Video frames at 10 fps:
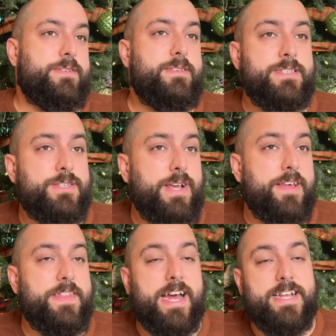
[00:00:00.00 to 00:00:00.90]
So yeah,
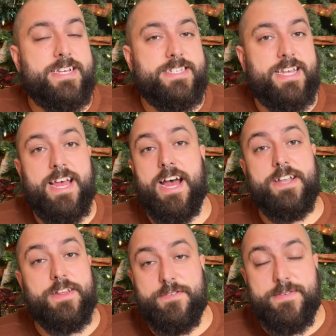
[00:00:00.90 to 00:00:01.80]
that is
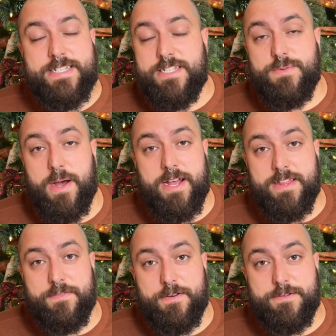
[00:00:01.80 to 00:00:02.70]
another reasons why I
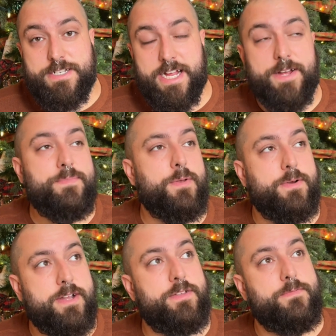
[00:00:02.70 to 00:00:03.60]
love crochet, or
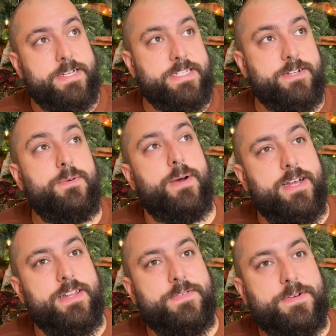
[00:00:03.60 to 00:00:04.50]
another reason why I
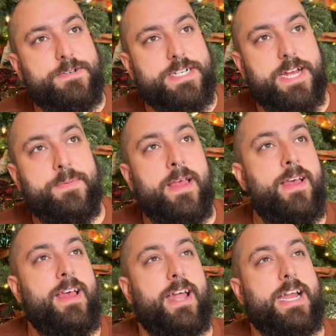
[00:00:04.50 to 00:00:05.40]
love crochet.
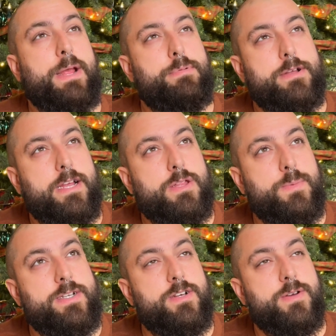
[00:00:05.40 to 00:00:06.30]
And I keep looking out the
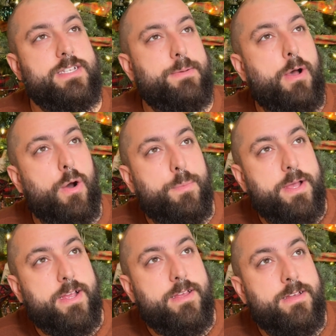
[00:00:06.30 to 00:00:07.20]
window because I'm
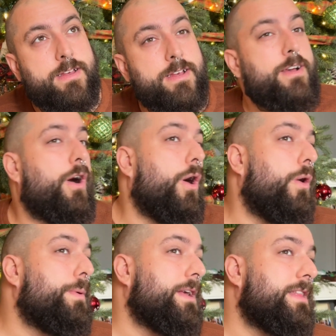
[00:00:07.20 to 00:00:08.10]
hoping
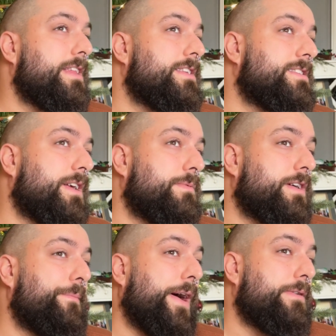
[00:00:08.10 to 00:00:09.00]
that the sun will
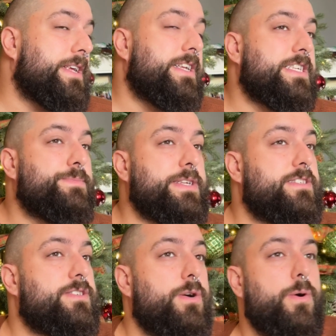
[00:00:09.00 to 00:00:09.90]
come out. It has been
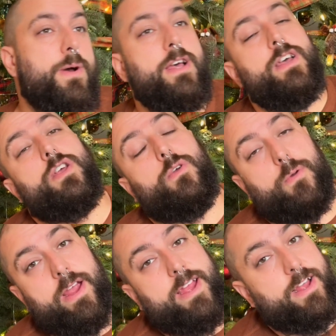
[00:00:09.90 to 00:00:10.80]
so
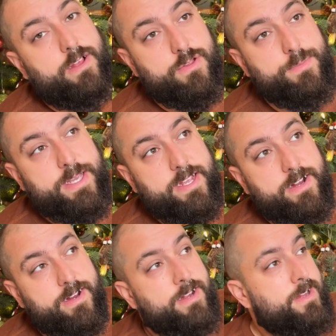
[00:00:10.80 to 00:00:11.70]
gray and gloomy
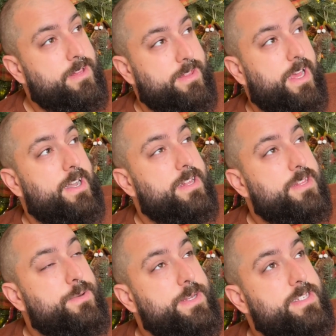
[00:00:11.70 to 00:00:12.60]
here that a
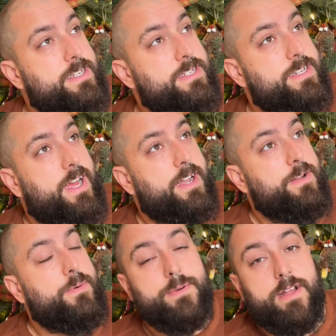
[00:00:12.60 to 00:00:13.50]
little bit of sunshine
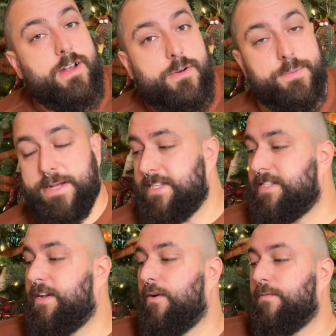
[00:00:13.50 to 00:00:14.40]
would not go amiss,
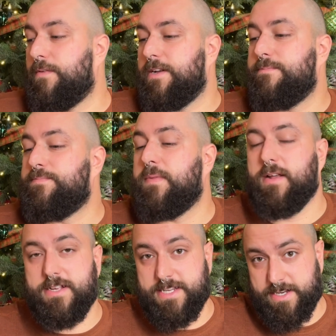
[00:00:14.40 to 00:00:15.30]
hopefully.
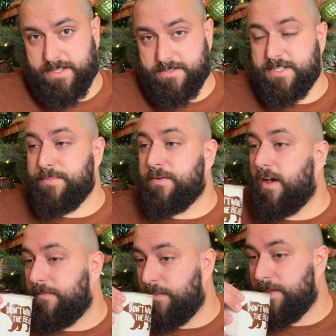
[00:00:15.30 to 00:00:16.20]
I'm gonna take another sip of
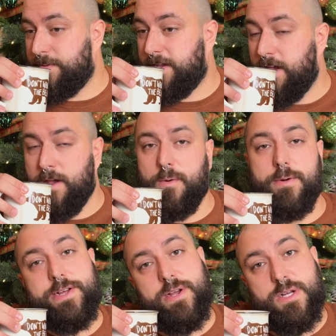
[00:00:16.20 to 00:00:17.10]
coffee with me.
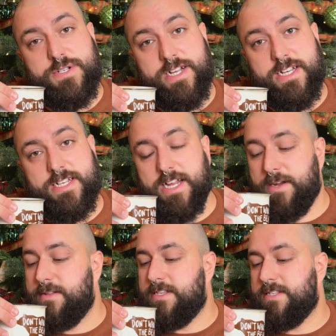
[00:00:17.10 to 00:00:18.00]
What are you all drinking today?
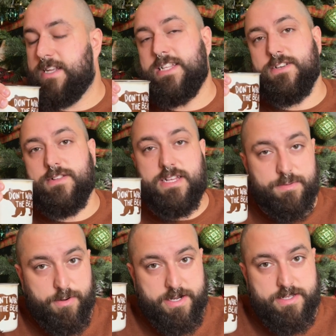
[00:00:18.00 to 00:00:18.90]
It's early in the
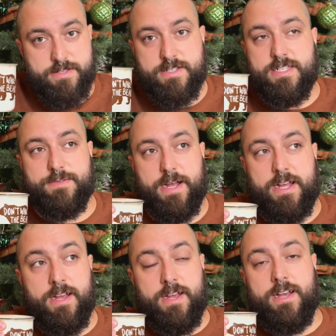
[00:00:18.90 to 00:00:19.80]
morning, so this is my
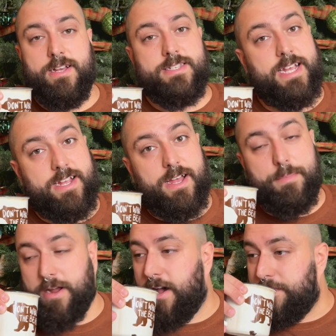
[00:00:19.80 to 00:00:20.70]
second cup
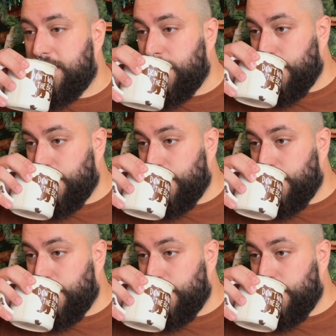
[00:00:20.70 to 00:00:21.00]
of coffee.